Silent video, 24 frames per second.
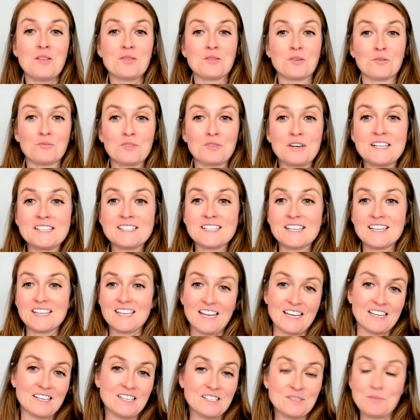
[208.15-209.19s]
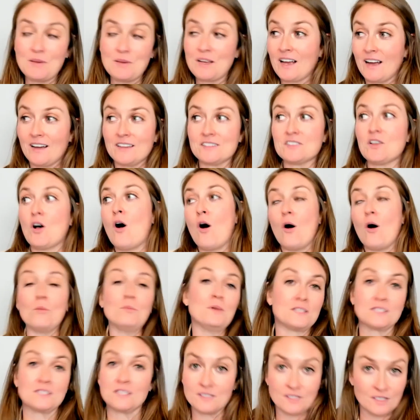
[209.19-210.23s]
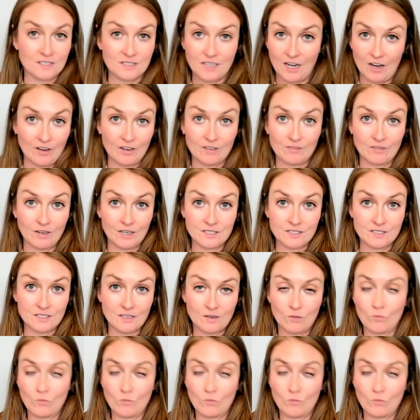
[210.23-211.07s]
The reason is because all businesses carry risk.